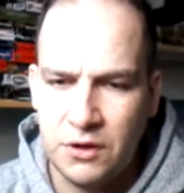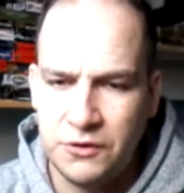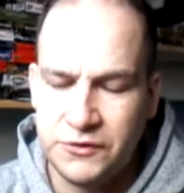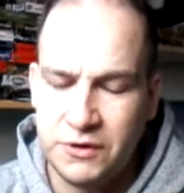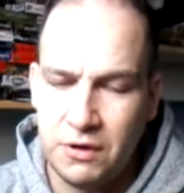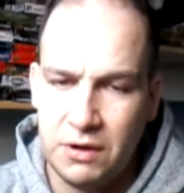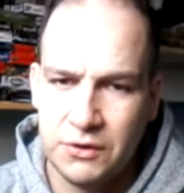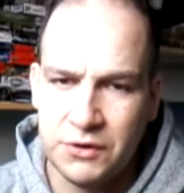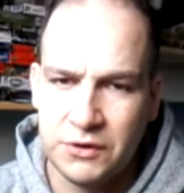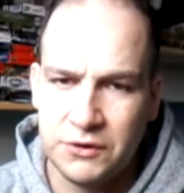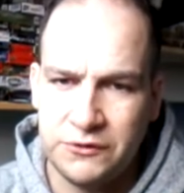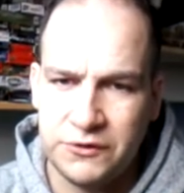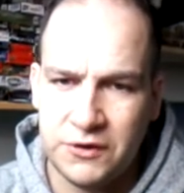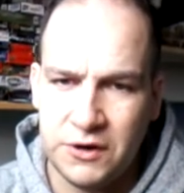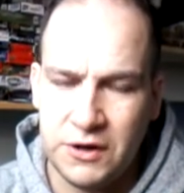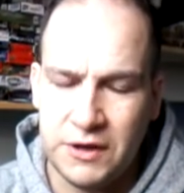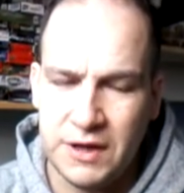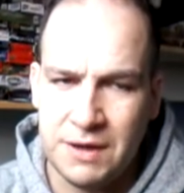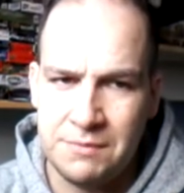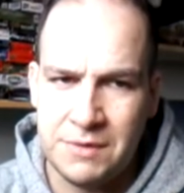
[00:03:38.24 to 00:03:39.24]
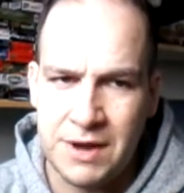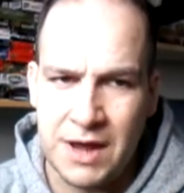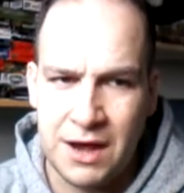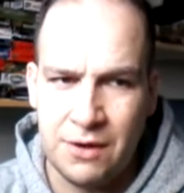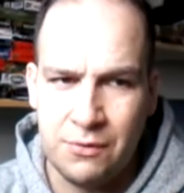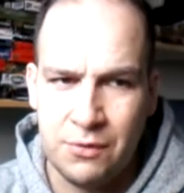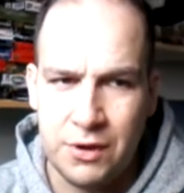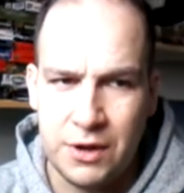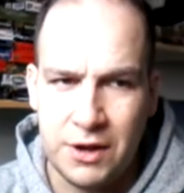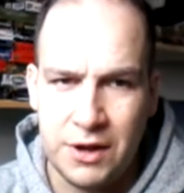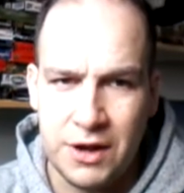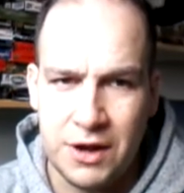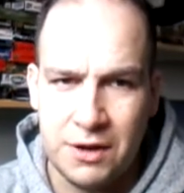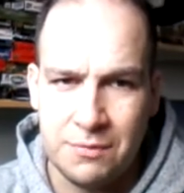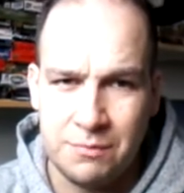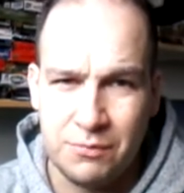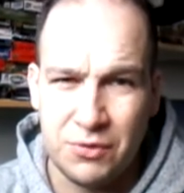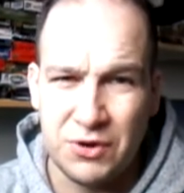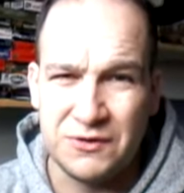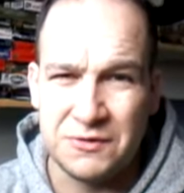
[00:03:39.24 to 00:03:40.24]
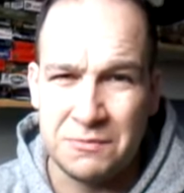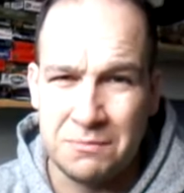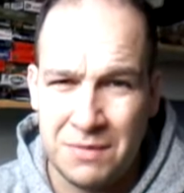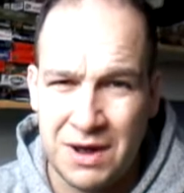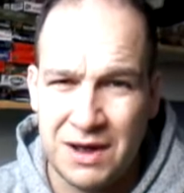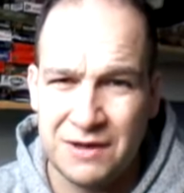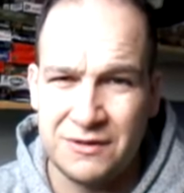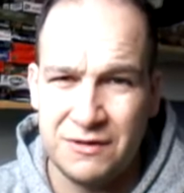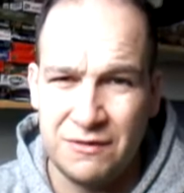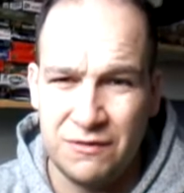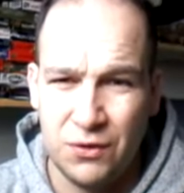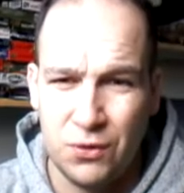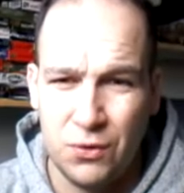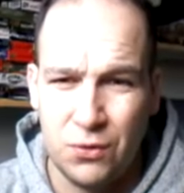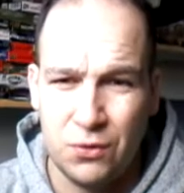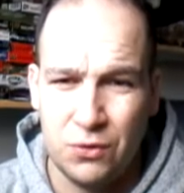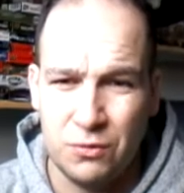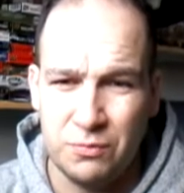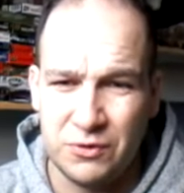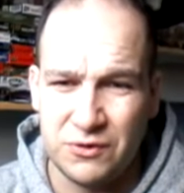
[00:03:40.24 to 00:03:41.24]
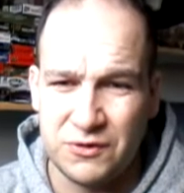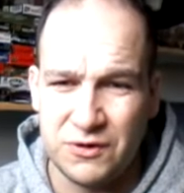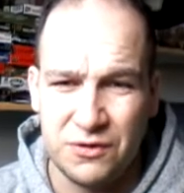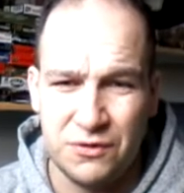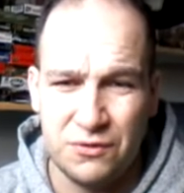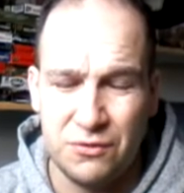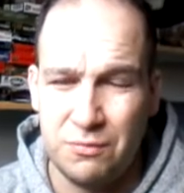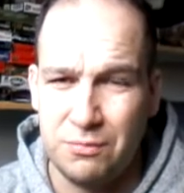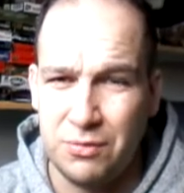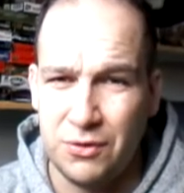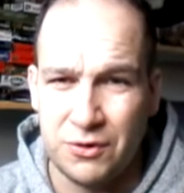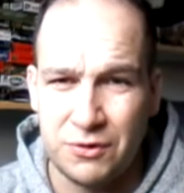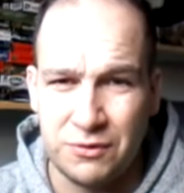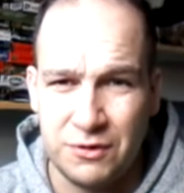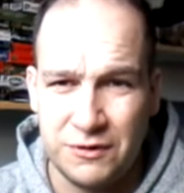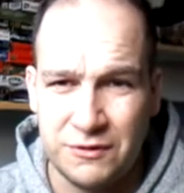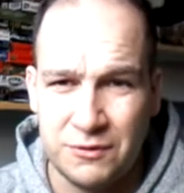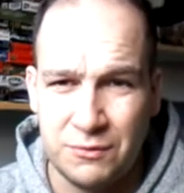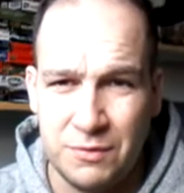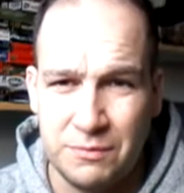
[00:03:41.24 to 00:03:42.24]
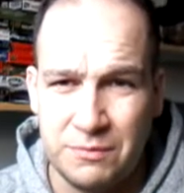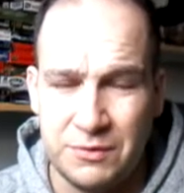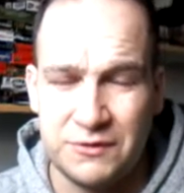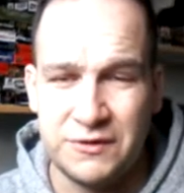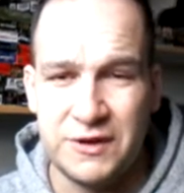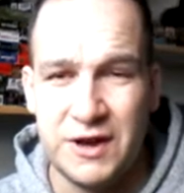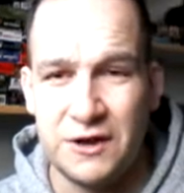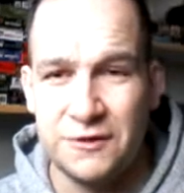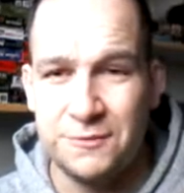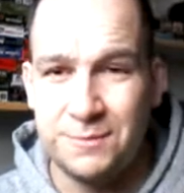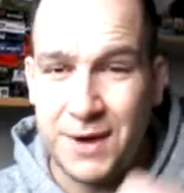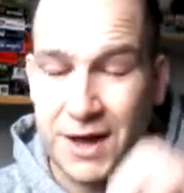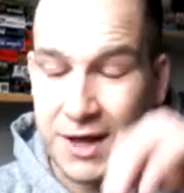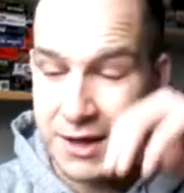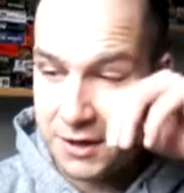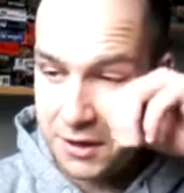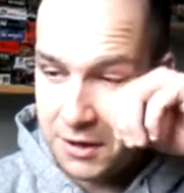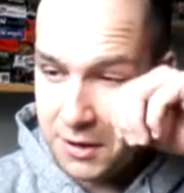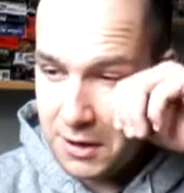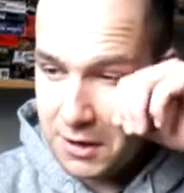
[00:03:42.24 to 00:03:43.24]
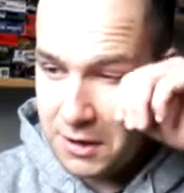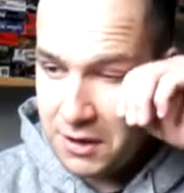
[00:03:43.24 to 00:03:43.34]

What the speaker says: So I'm going to show you them now, but it's a massive haul because I thought, bugger it, I want my stash back.